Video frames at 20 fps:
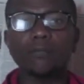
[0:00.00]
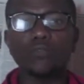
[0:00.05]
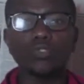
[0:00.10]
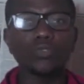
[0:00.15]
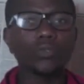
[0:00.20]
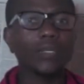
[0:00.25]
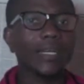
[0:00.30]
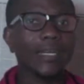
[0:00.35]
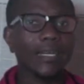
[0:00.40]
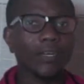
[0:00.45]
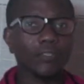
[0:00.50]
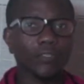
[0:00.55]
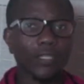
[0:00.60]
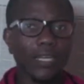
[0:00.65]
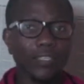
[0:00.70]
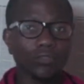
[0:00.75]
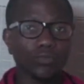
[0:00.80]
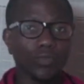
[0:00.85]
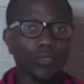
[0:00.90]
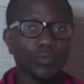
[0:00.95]
you can
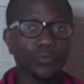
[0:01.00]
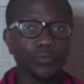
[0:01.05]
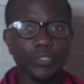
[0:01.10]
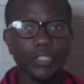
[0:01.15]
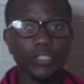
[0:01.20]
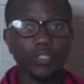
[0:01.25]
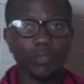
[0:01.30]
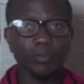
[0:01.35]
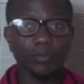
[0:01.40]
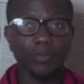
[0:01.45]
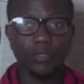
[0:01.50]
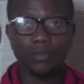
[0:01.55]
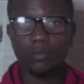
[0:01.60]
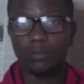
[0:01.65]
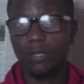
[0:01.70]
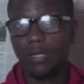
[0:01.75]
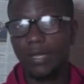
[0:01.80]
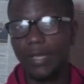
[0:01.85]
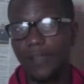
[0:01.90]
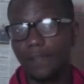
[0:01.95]
as well read up
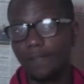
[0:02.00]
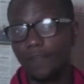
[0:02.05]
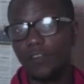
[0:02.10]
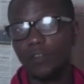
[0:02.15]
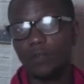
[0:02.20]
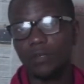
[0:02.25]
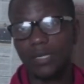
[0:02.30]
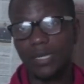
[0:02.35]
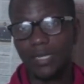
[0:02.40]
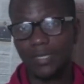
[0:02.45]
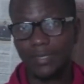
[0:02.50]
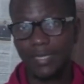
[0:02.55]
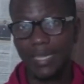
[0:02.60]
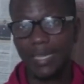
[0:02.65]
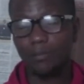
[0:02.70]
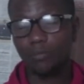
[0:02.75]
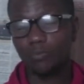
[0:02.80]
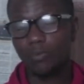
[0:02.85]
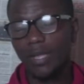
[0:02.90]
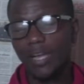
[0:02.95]
on every other
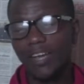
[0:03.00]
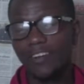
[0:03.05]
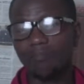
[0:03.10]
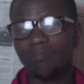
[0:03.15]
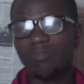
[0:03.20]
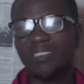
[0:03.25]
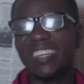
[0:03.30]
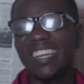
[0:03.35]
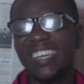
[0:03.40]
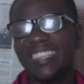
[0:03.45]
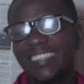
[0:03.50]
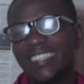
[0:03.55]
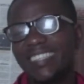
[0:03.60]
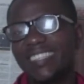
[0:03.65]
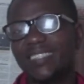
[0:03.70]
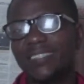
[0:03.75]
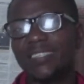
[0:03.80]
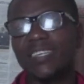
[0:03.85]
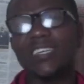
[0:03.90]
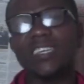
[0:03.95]
type we have, but I
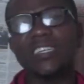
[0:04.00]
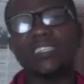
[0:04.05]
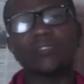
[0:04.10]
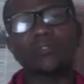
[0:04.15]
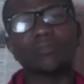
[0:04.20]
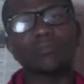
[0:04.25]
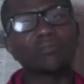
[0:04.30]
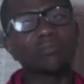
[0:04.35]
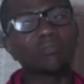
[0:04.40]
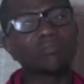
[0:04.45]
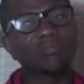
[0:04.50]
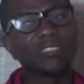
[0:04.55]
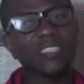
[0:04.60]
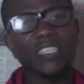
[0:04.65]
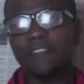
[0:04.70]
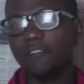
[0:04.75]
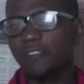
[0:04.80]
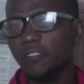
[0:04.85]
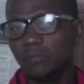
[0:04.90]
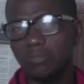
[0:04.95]
think to
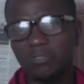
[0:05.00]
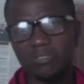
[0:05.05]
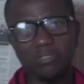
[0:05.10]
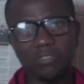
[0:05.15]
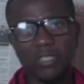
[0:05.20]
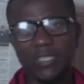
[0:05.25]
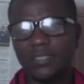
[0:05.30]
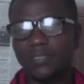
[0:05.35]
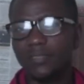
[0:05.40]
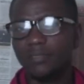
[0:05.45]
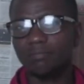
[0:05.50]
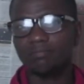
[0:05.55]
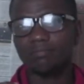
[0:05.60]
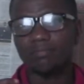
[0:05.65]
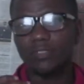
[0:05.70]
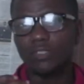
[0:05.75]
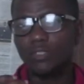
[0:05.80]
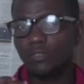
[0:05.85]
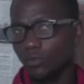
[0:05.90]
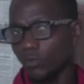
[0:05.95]
save you stress,
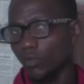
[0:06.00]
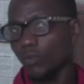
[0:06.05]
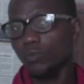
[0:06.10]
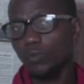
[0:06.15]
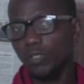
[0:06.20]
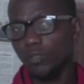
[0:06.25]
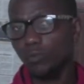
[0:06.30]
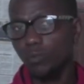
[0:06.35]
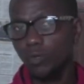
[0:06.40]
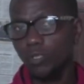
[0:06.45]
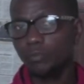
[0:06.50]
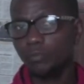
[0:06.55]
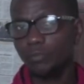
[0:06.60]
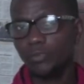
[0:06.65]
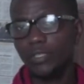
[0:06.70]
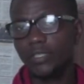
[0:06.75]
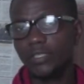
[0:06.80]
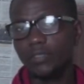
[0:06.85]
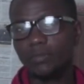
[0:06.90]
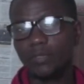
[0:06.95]
just go with
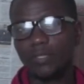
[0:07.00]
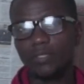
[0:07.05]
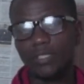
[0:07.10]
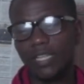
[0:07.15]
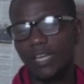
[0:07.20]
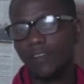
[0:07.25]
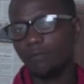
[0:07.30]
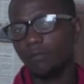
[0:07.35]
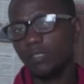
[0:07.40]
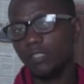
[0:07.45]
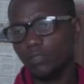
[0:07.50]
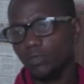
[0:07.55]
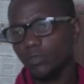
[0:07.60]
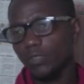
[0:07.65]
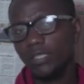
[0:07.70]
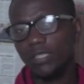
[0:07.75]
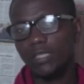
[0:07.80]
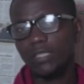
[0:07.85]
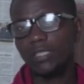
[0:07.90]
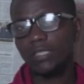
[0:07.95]
WordPress because I've been
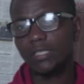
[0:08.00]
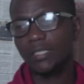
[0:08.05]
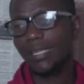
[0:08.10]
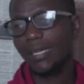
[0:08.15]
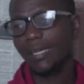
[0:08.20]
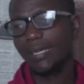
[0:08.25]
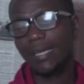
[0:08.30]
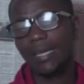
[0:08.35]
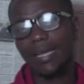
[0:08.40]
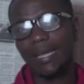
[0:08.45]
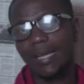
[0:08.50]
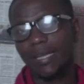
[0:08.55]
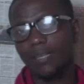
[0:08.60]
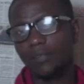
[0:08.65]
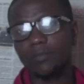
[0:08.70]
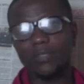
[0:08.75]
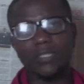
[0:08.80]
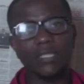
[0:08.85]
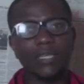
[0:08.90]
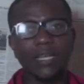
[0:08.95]
using it and I
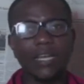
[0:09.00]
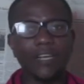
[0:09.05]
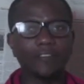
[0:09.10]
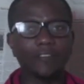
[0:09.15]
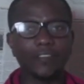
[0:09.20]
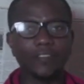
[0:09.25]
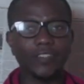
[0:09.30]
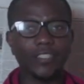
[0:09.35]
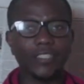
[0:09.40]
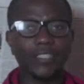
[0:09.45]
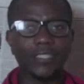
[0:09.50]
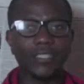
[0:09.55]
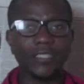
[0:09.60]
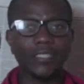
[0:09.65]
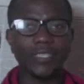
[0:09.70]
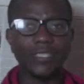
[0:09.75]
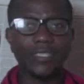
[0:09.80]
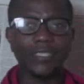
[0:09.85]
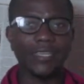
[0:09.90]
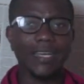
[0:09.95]
don't think I've
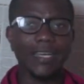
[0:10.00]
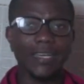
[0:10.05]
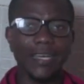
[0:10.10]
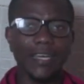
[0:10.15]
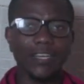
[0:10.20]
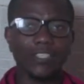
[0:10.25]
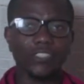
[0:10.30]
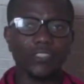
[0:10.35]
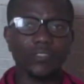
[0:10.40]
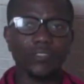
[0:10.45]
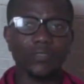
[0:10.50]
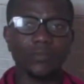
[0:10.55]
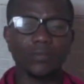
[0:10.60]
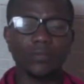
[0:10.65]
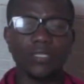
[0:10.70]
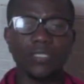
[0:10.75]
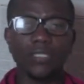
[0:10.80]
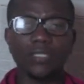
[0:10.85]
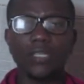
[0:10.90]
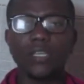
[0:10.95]
regretted that action
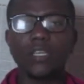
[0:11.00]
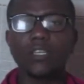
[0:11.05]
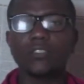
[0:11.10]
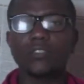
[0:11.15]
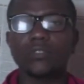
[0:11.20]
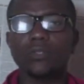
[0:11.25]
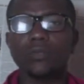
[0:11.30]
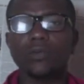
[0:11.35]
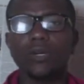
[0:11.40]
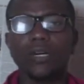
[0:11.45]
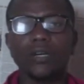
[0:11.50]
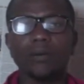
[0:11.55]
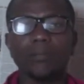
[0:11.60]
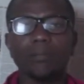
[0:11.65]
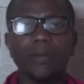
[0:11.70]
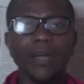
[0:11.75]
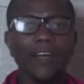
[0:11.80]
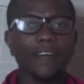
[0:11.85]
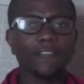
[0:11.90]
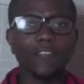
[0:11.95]
till date. So
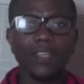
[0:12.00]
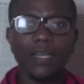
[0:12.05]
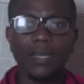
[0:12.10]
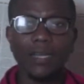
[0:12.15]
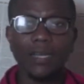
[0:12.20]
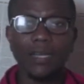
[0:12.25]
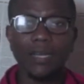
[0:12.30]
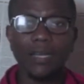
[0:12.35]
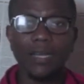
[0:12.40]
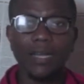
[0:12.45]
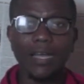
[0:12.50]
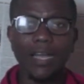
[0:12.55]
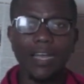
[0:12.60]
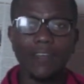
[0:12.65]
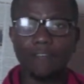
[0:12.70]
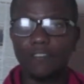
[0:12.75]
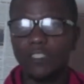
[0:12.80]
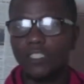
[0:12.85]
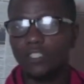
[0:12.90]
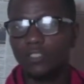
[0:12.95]
after
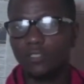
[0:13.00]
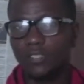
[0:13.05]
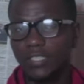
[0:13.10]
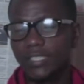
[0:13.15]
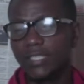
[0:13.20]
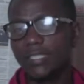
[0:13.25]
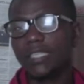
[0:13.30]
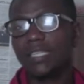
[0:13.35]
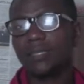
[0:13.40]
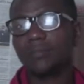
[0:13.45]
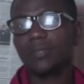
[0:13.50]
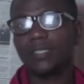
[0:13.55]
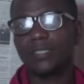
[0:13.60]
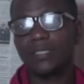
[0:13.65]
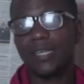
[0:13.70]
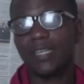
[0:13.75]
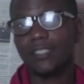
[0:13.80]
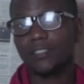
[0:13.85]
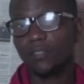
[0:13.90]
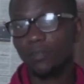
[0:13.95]
having your CMS,
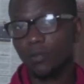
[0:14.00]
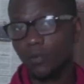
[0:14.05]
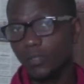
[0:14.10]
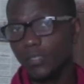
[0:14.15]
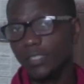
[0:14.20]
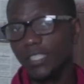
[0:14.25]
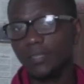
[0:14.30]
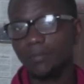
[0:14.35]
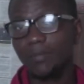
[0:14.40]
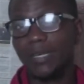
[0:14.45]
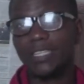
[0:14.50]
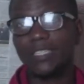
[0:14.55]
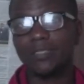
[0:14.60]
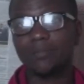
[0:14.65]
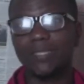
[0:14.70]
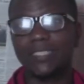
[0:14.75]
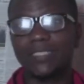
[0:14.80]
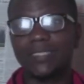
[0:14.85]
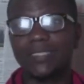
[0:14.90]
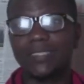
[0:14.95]
that's your content
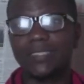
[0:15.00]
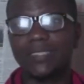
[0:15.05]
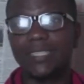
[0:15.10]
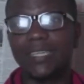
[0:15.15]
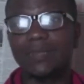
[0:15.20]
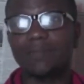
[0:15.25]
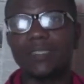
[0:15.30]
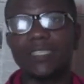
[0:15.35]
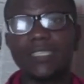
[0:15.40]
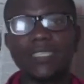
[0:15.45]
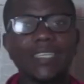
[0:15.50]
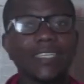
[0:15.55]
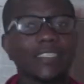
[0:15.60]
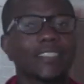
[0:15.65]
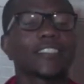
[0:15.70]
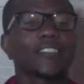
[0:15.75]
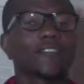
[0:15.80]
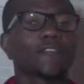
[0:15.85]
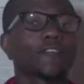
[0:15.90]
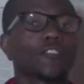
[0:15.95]
management system, the
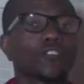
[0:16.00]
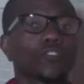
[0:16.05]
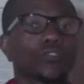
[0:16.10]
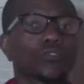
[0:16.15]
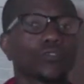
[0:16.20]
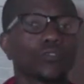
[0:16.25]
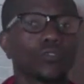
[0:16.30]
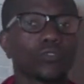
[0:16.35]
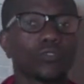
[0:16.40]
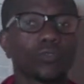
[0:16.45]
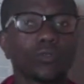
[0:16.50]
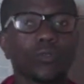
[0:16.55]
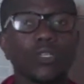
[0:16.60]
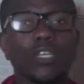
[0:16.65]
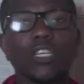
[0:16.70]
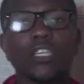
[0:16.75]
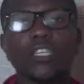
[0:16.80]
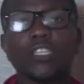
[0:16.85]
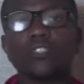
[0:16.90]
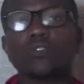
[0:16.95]
next thing for you to do
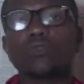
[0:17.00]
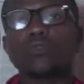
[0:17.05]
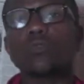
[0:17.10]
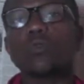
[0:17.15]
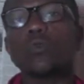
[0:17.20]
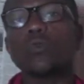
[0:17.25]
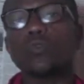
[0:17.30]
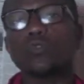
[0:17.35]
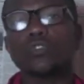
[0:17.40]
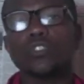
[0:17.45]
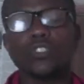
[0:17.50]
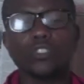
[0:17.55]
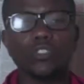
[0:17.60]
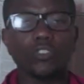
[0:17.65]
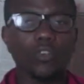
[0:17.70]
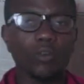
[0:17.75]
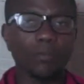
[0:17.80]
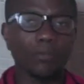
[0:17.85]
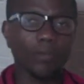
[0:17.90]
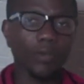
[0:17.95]
is to host
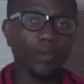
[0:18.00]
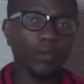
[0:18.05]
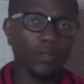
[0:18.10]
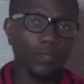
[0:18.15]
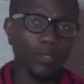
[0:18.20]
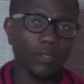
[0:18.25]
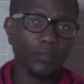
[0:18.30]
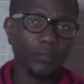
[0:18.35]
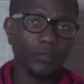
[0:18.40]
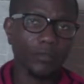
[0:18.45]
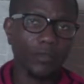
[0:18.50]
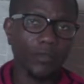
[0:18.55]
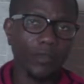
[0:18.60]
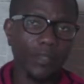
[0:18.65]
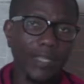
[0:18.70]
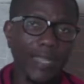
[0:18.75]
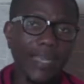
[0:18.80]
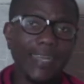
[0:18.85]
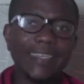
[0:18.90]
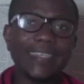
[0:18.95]
your blog
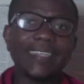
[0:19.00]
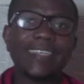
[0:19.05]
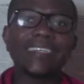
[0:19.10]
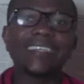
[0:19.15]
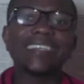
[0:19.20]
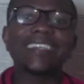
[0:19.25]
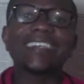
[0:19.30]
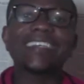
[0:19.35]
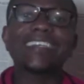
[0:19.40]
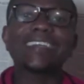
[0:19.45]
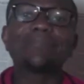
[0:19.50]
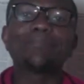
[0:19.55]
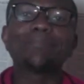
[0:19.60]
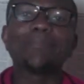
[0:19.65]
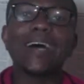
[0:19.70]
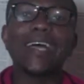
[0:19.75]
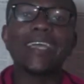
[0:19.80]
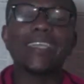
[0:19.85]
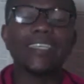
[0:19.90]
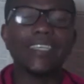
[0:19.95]
and then
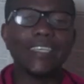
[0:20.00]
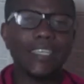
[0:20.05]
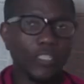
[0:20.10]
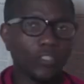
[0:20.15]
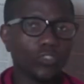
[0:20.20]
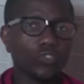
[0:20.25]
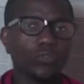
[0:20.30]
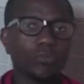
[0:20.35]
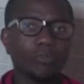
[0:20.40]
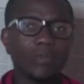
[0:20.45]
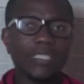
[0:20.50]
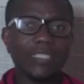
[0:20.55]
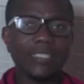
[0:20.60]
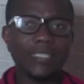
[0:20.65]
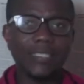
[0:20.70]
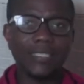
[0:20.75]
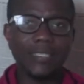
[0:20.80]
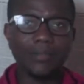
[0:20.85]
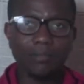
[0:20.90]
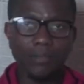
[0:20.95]
buy a
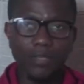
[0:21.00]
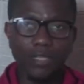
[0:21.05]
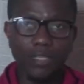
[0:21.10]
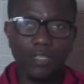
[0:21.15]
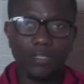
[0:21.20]
domain name.